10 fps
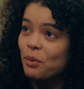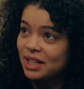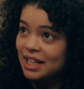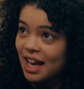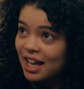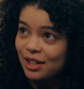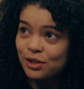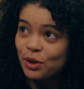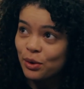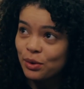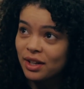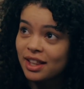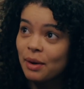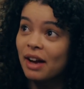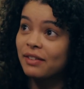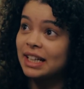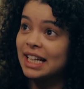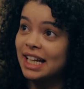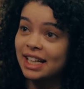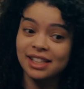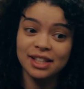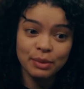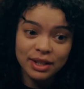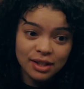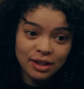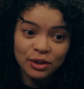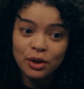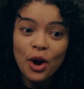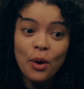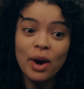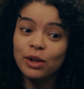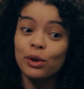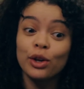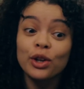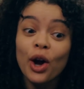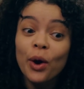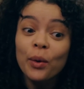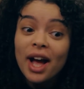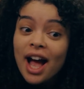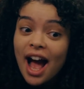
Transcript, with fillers: one day soon they'll have clinics in Switzerland where you can go